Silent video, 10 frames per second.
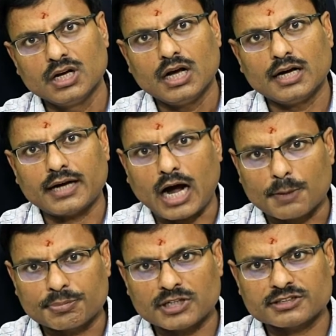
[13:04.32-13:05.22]
And
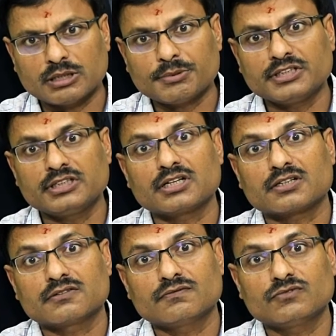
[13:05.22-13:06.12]
after 7
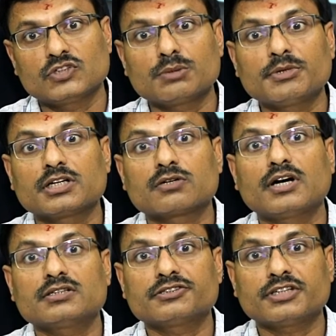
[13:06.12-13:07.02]
years, they may
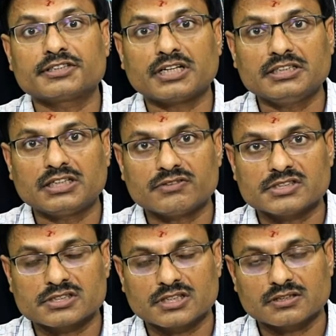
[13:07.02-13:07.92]
require surgical
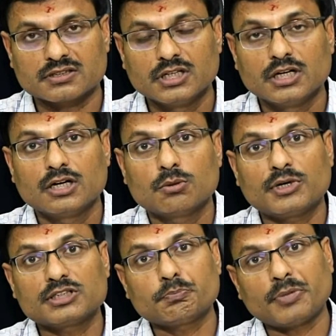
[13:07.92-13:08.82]
intervention.
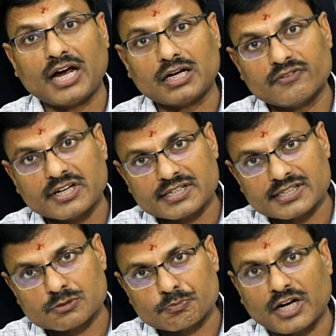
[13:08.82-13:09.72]
But the
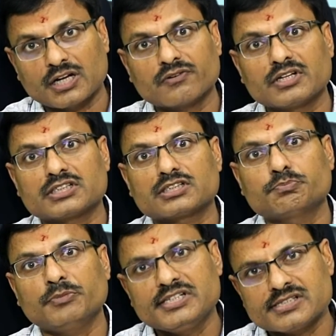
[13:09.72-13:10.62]
planovalgus
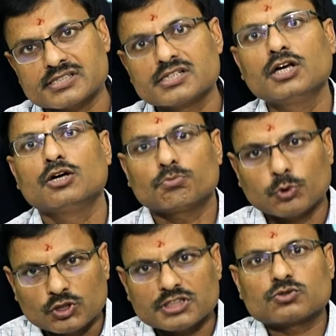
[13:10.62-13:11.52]
means
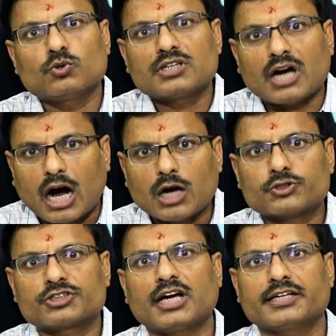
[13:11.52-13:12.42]
foot is going
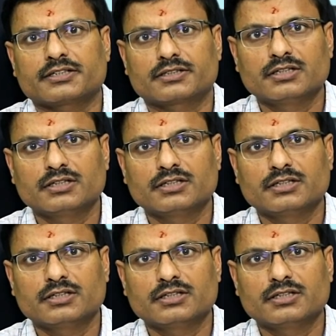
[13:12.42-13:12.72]
outside.